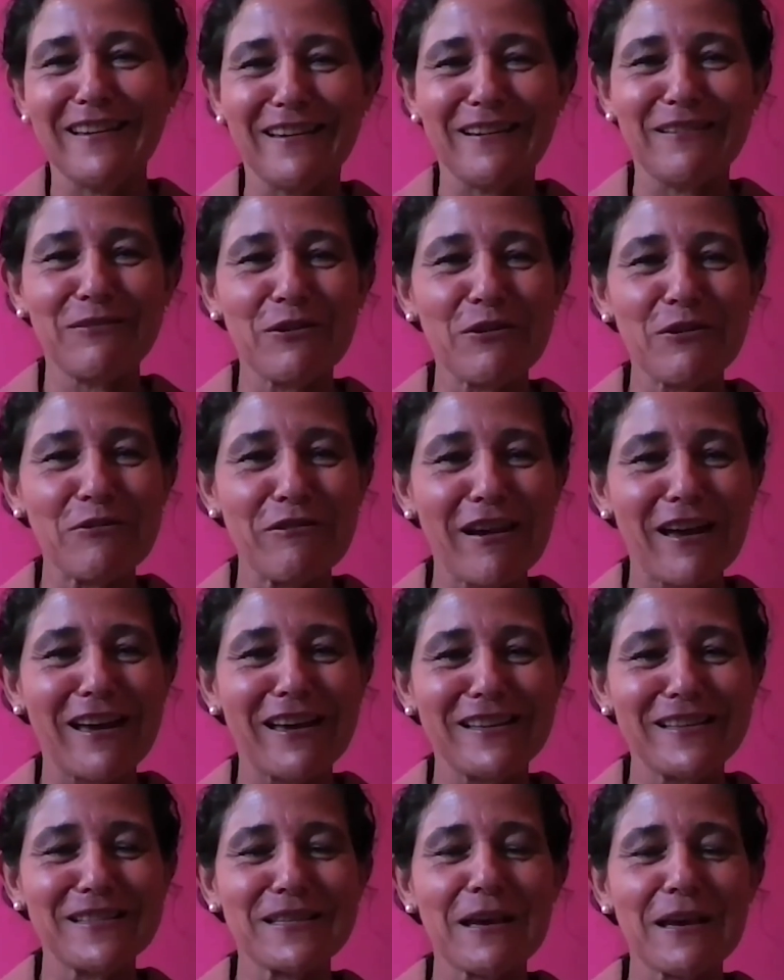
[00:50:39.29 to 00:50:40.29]
Laura,
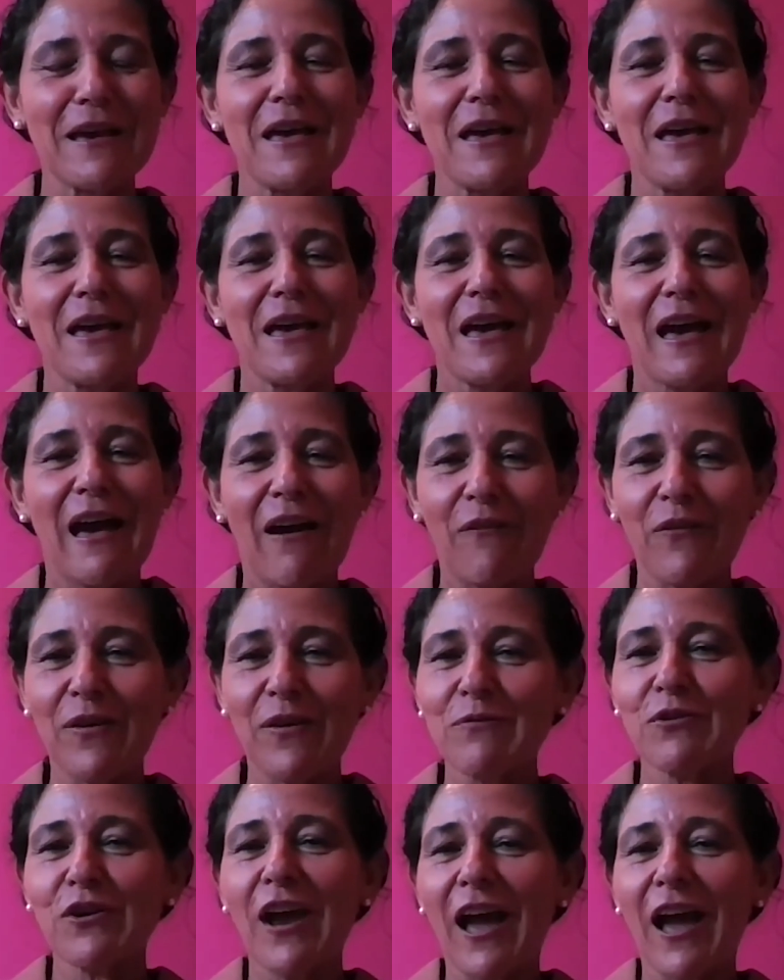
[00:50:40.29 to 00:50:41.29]
and
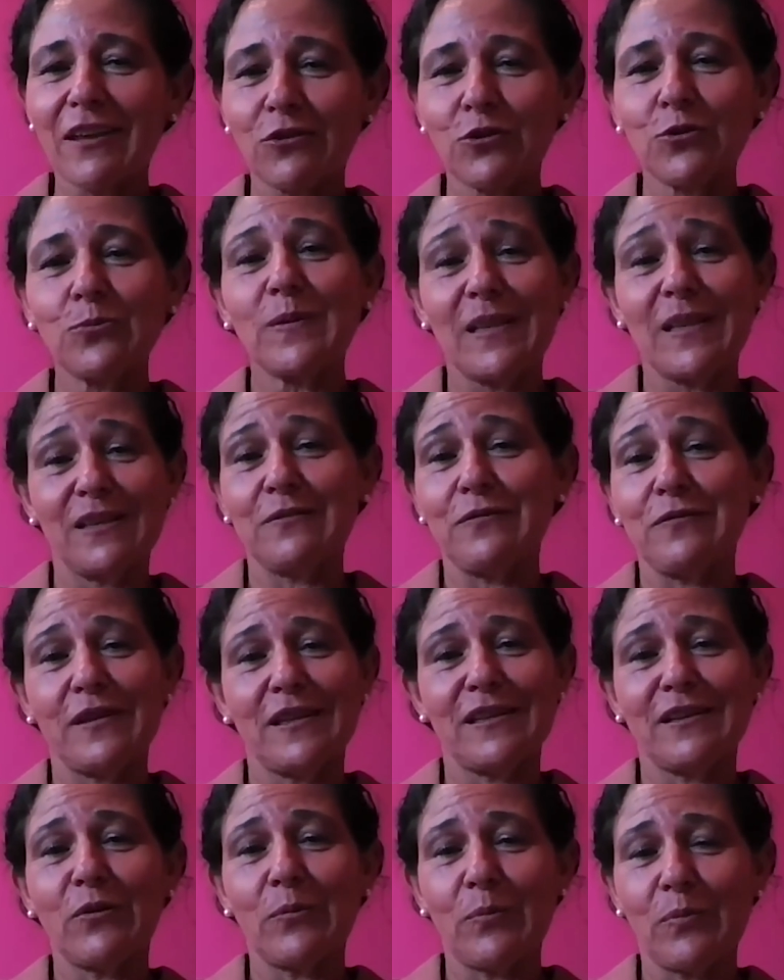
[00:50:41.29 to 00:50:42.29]
however, I do believe
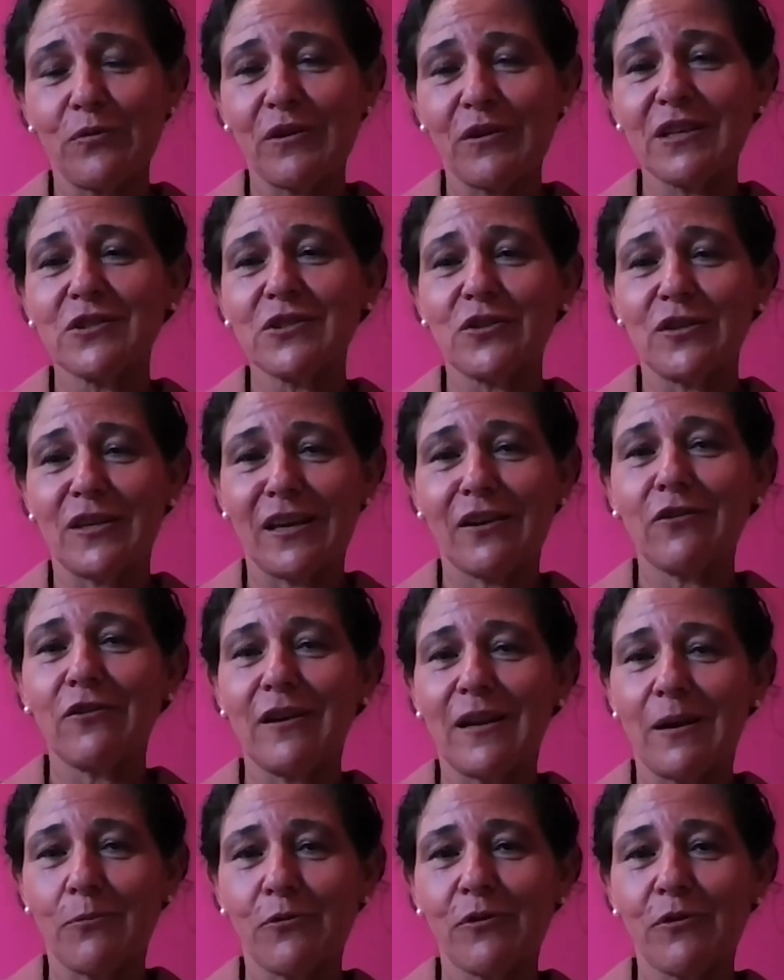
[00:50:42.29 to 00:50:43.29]
in cooperation and
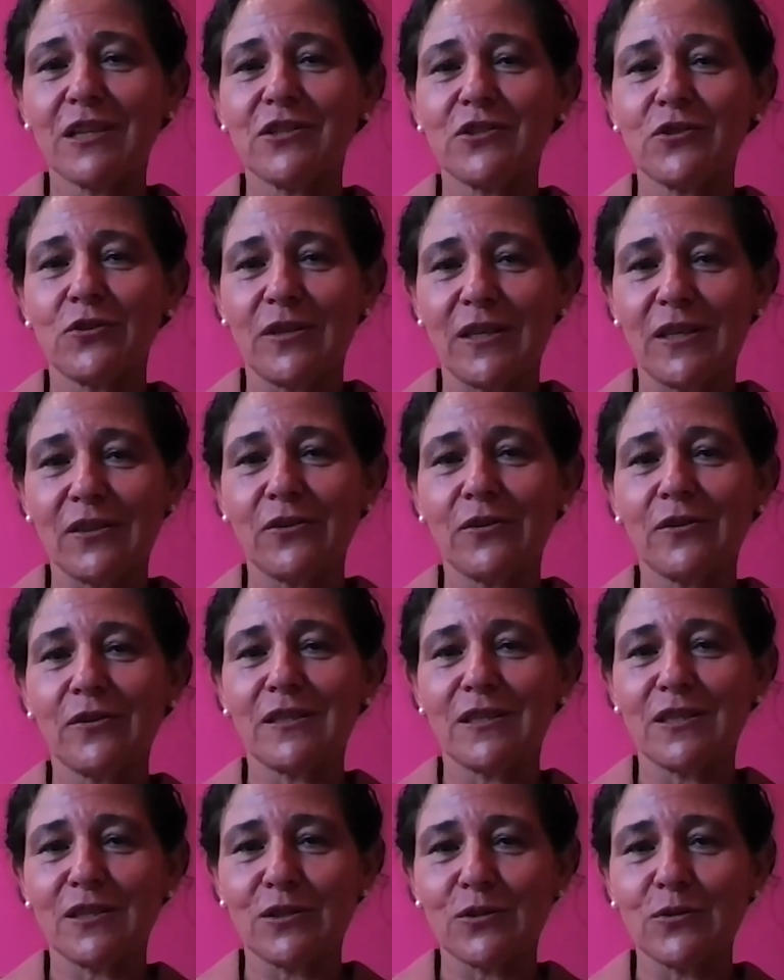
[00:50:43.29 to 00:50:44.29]
collaboration in order
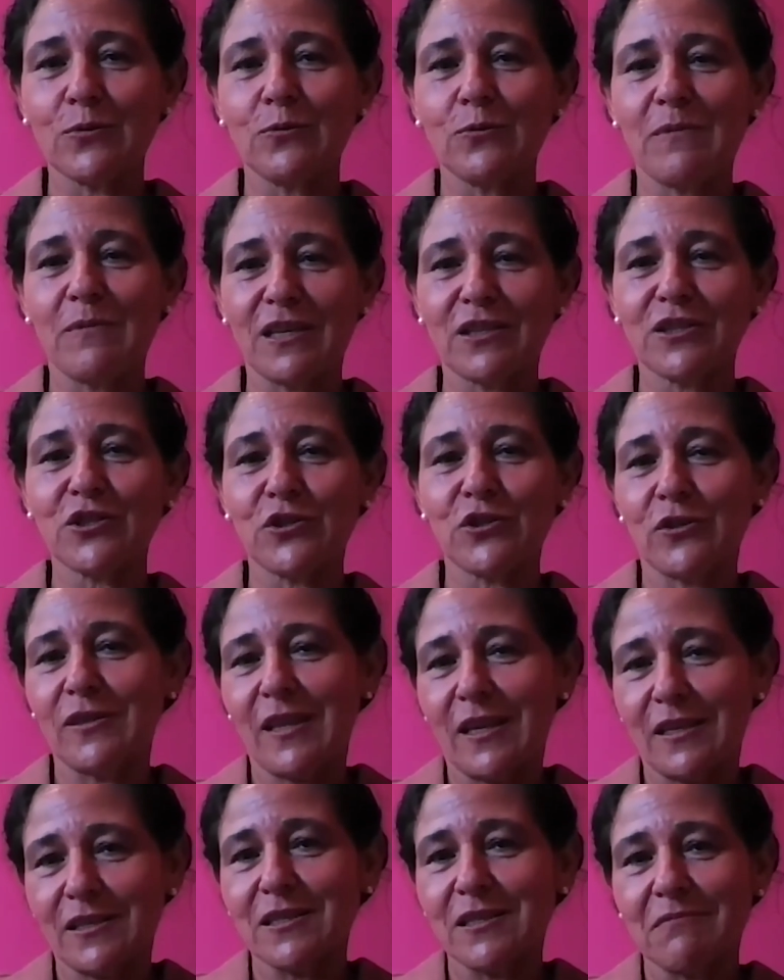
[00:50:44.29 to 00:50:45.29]
to make sure
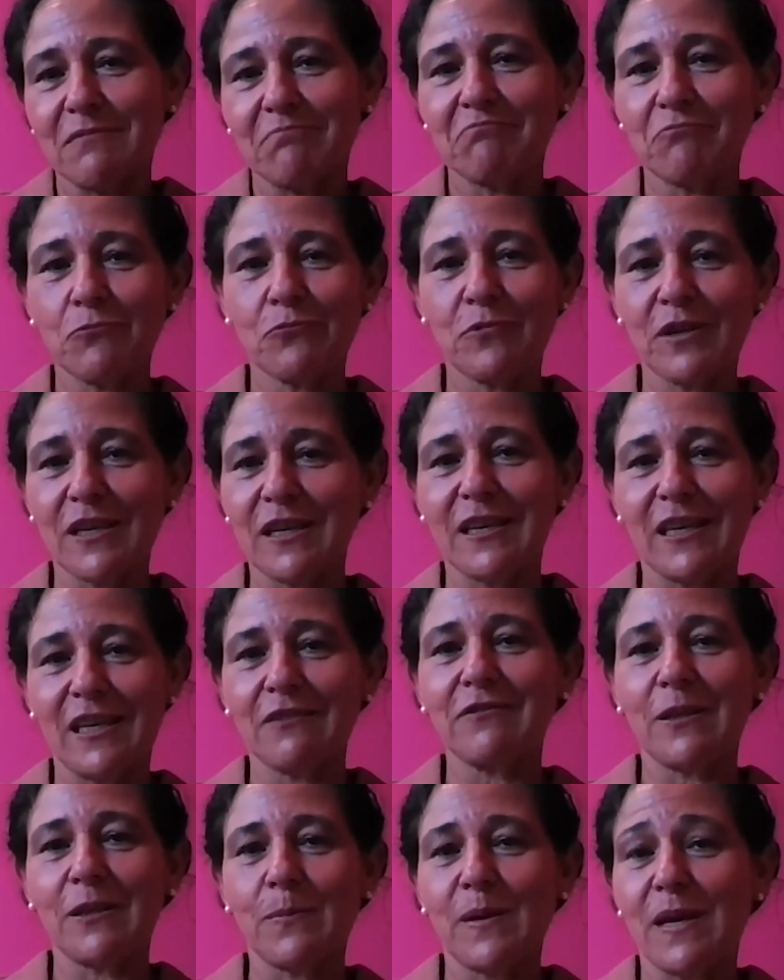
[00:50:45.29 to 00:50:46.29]
that we
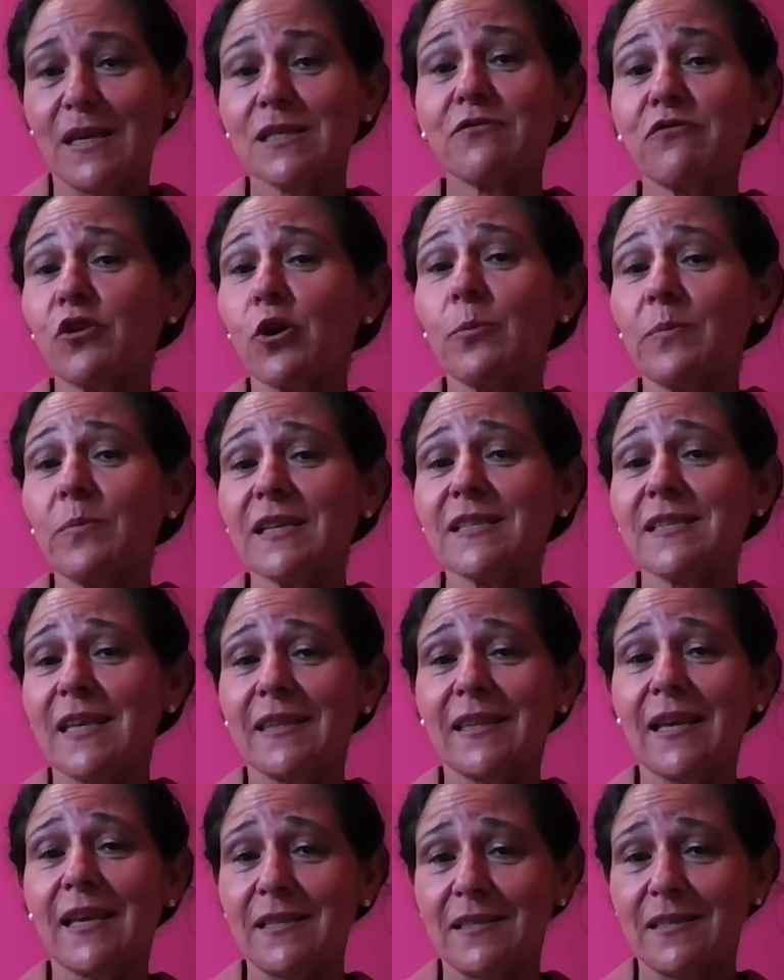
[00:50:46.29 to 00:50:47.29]
give the best from the
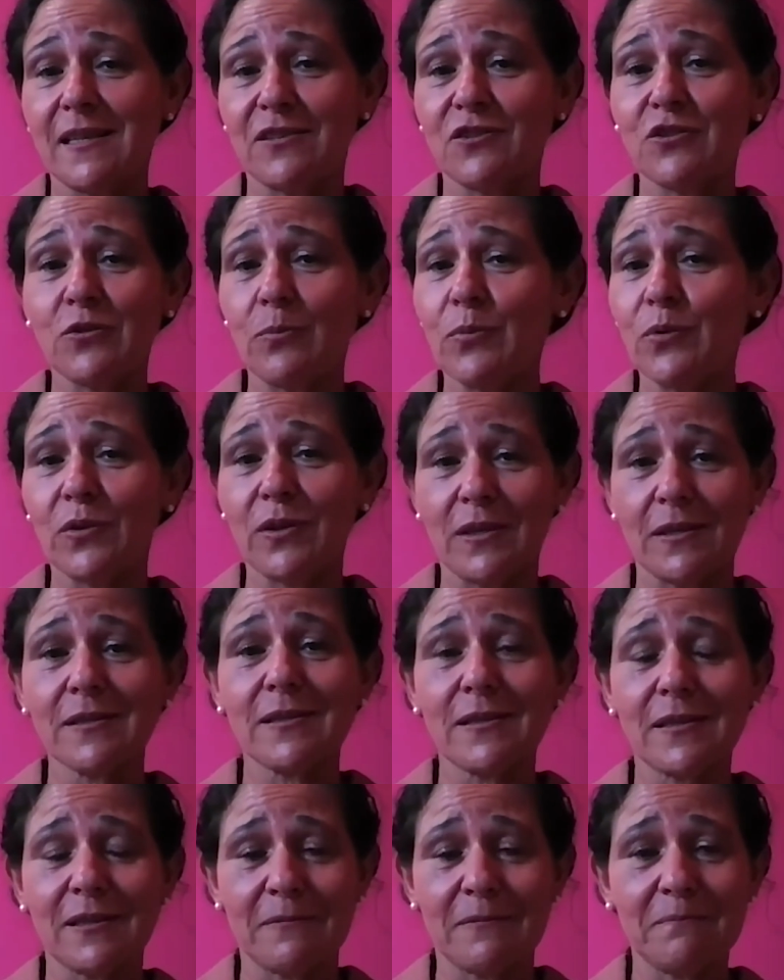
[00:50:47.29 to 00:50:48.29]
standardization bodies.